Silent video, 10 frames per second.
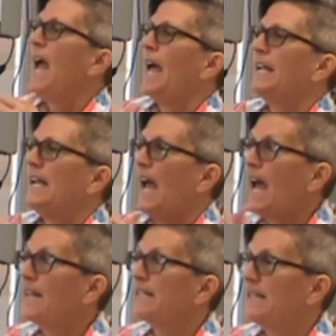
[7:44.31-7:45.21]
and he
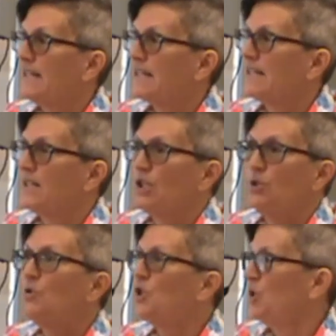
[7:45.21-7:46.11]
has this
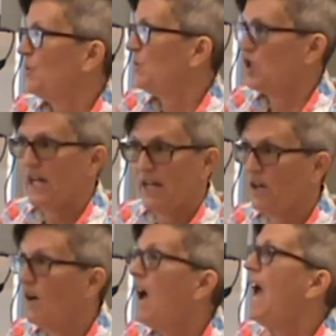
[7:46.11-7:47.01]
YouTube
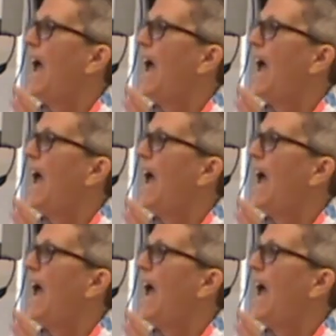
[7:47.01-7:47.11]
channel,